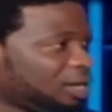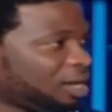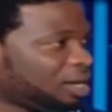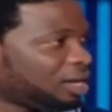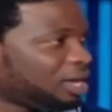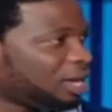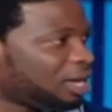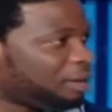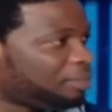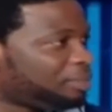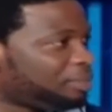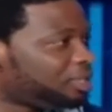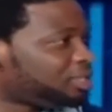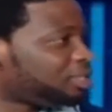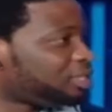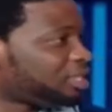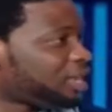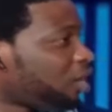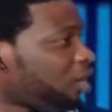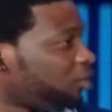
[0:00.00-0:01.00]
Um, this
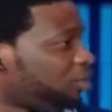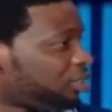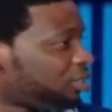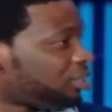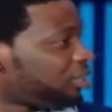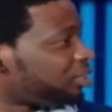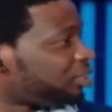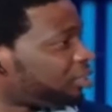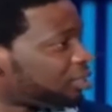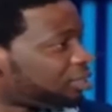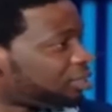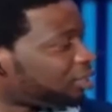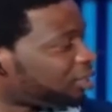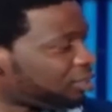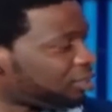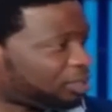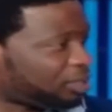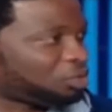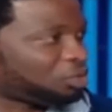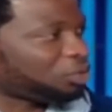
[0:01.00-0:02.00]
is how the
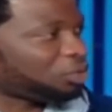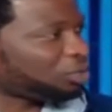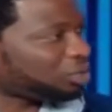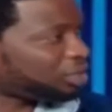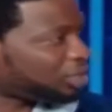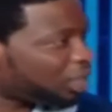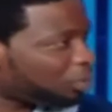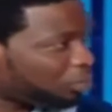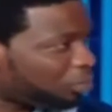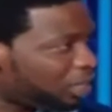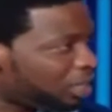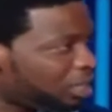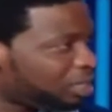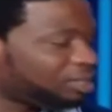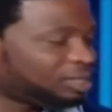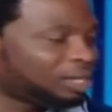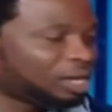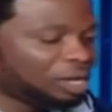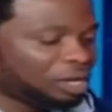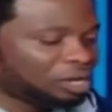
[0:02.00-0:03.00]
666 is going to take place.
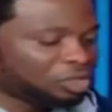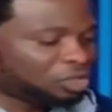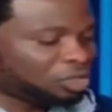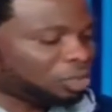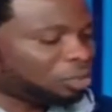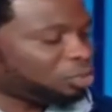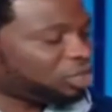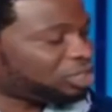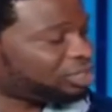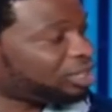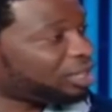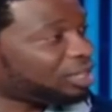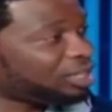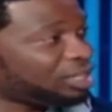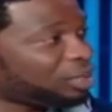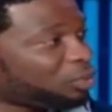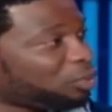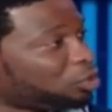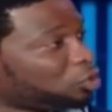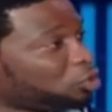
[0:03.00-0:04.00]
Mm. Some were saying they
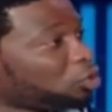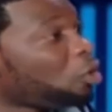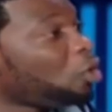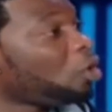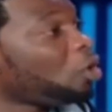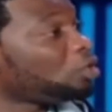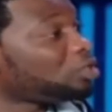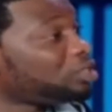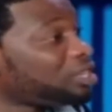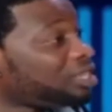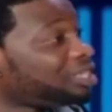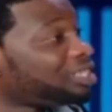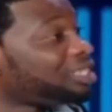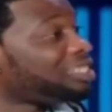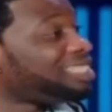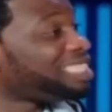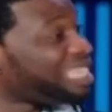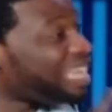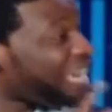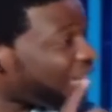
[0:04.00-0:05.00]
want to alter the
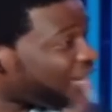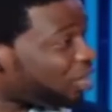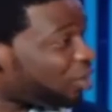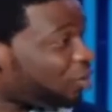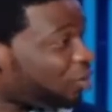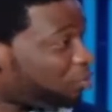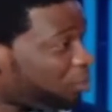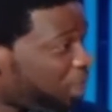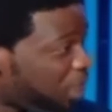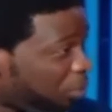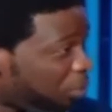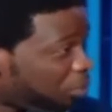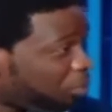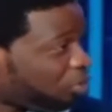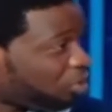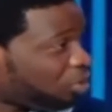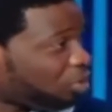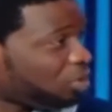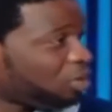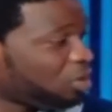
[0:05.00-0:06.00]
DNA of
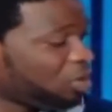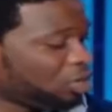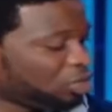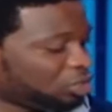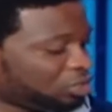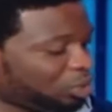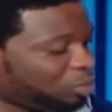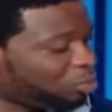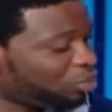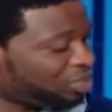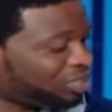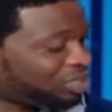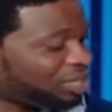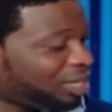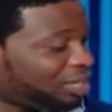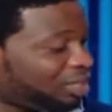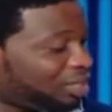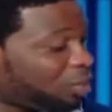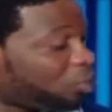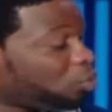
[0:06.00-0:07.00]
people. Some were
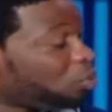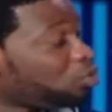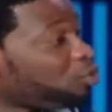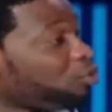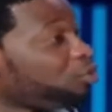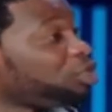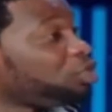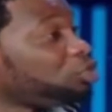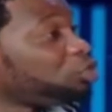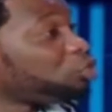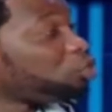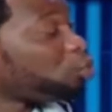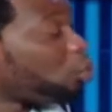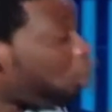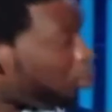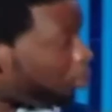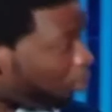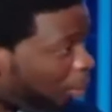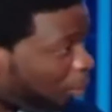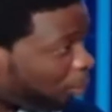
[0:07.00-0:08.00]
saying they want to reduce
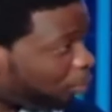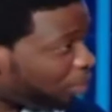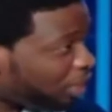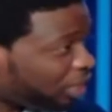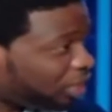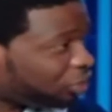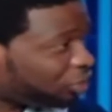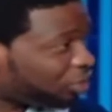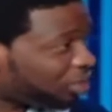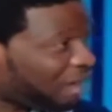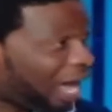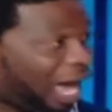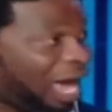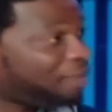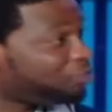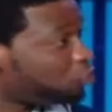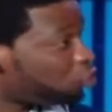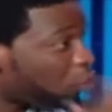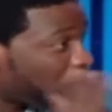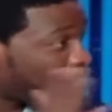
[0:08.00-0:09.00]
world population. I have
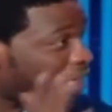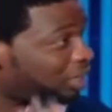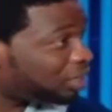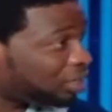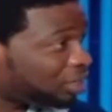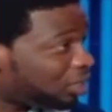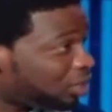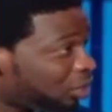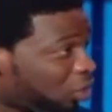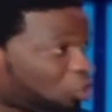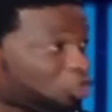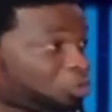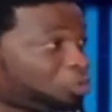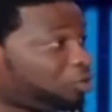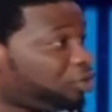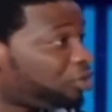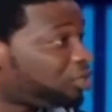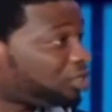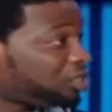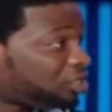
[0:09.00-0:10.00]
so many
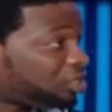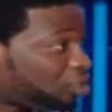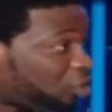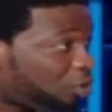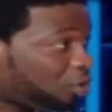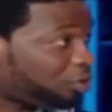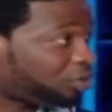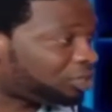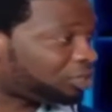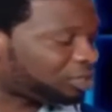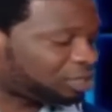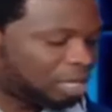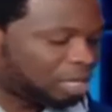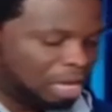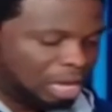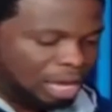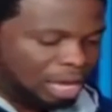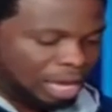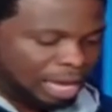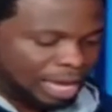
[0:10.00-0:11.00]
conspiracy theories.
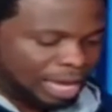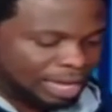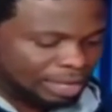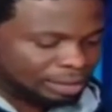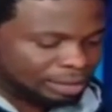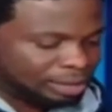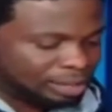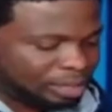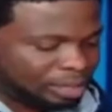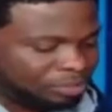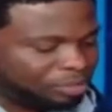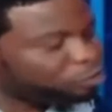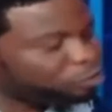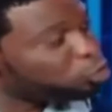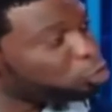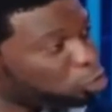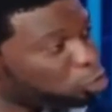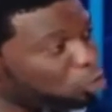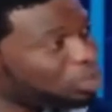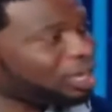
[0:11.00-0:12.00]
Exactly. And um, if you
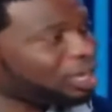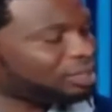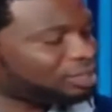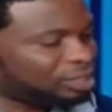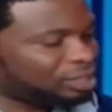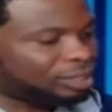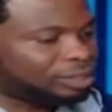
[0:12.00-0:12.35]
look at mm.